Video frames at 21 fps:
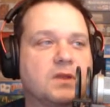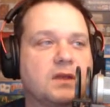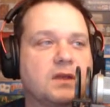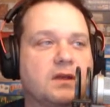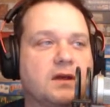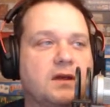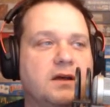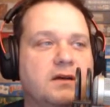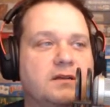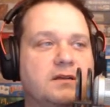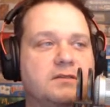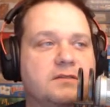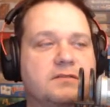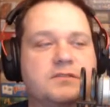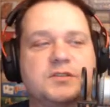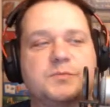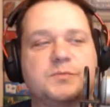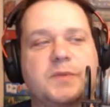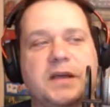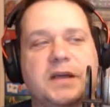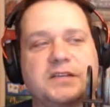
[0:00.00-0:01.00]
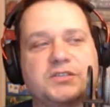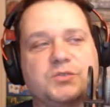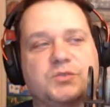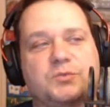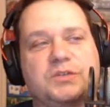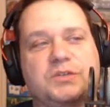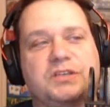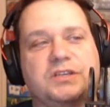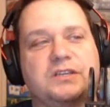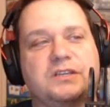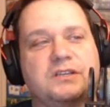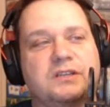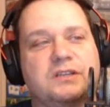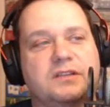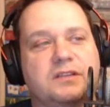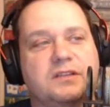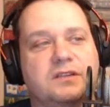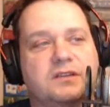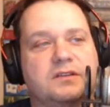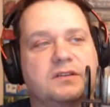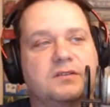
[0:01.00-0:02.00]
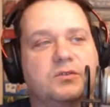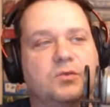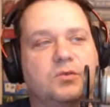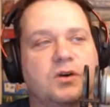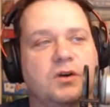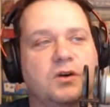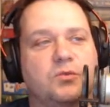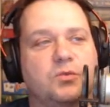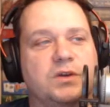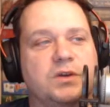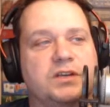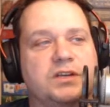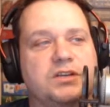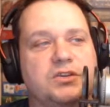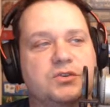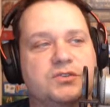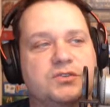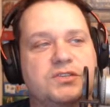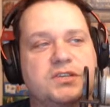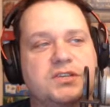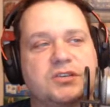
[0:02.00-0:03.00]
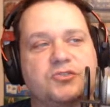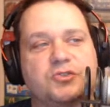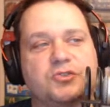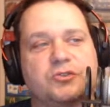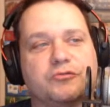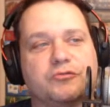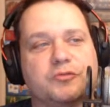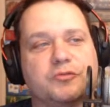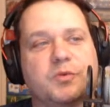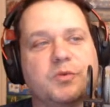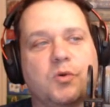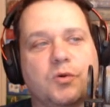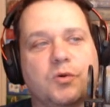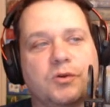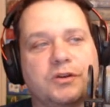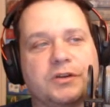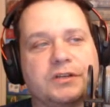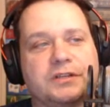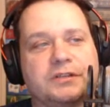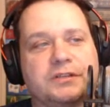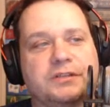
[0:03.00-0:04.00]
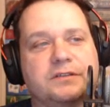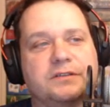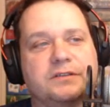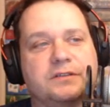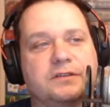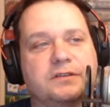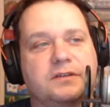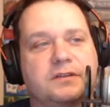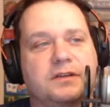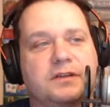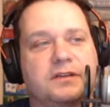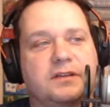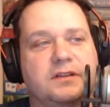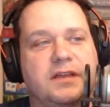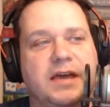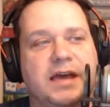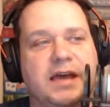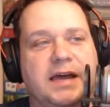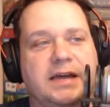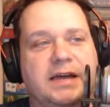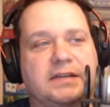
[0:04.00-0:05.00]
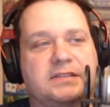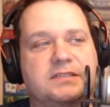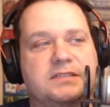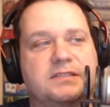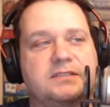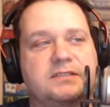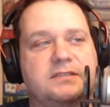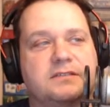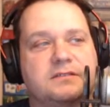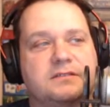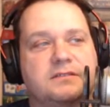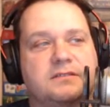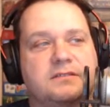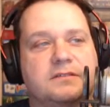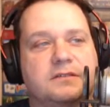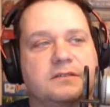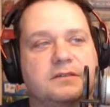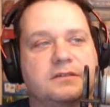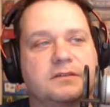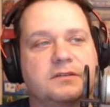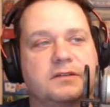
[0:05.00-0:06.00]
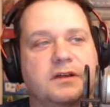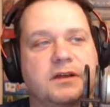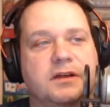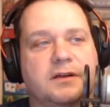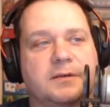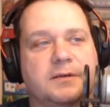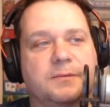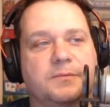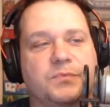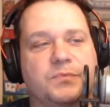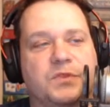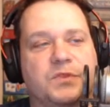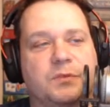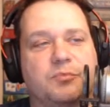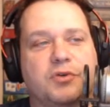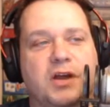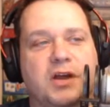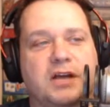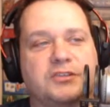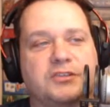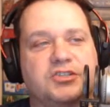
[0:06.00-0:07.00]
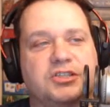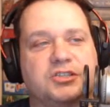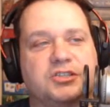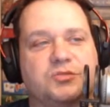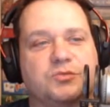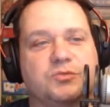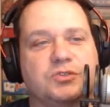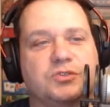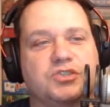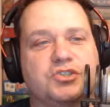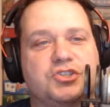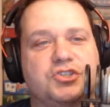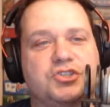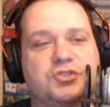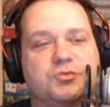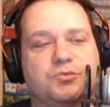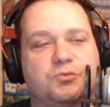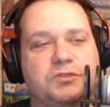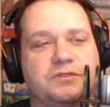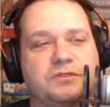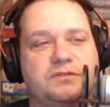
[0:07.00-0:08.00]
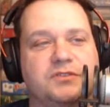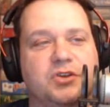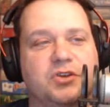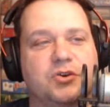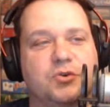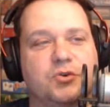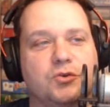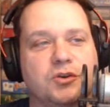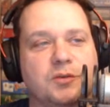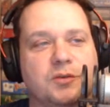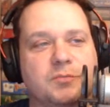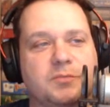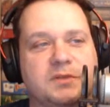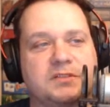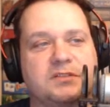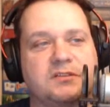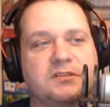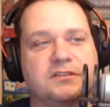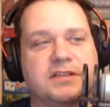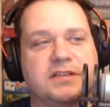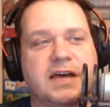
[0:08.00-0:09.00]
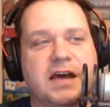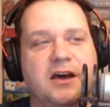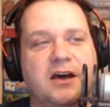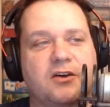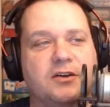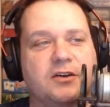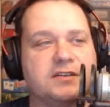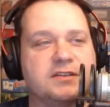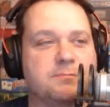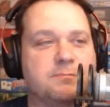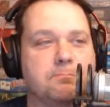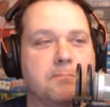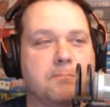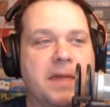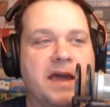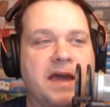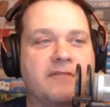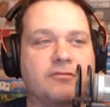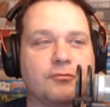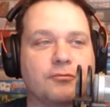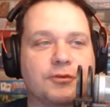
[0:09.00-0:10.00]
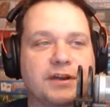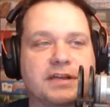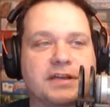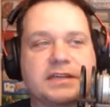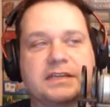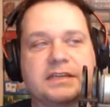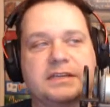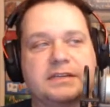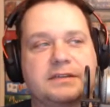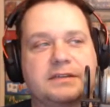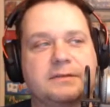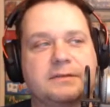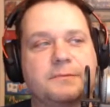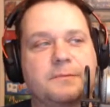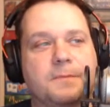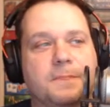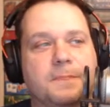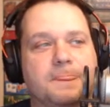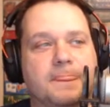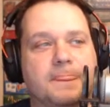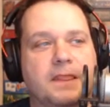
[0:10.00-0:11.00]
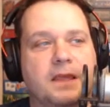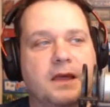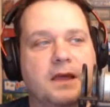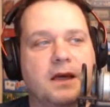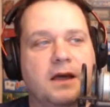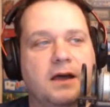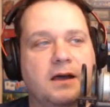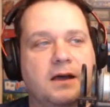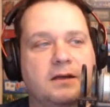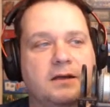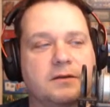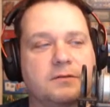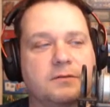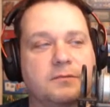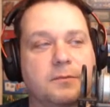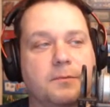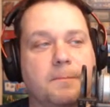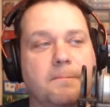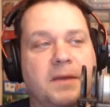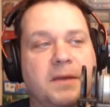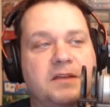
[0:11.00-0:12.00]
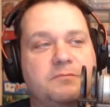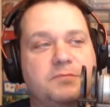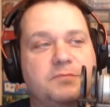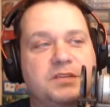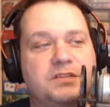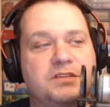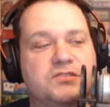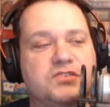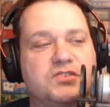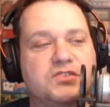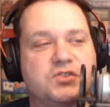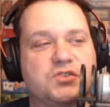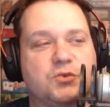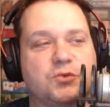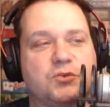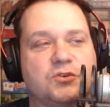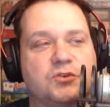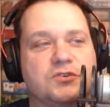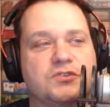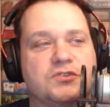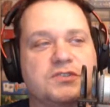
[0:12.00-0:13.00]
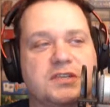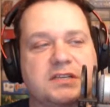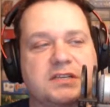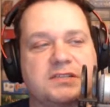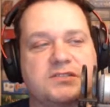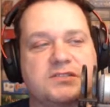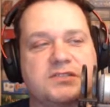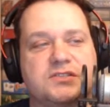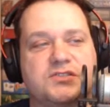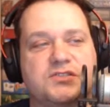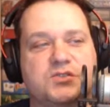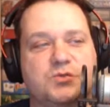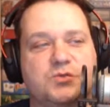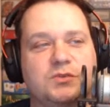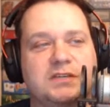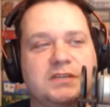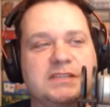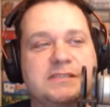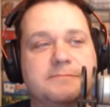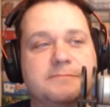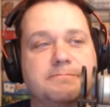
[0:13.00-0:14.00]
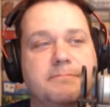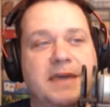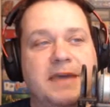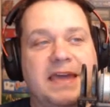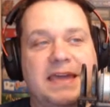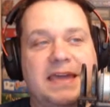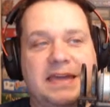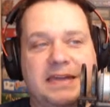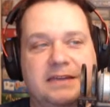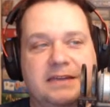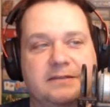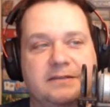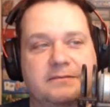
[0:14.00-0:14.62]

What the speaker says: This past week, Windows Central reported that the project, which we've known up until now as Maverick, might be in stores as soon as May.